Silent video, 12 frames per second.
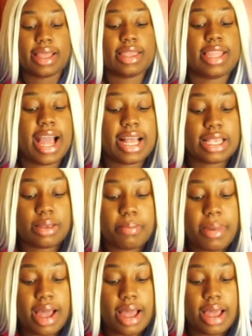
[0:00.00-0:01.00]
that's
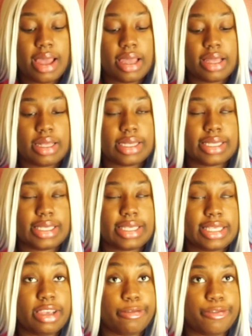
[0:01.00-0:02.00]
my
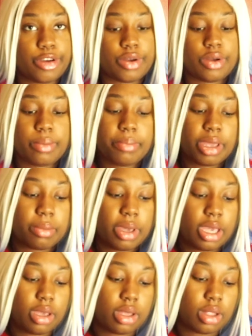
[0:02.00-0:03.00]
silver
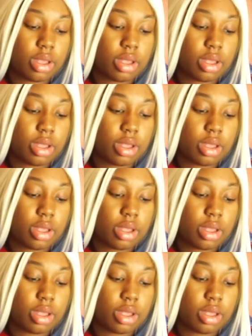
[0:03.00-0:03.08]
pigment.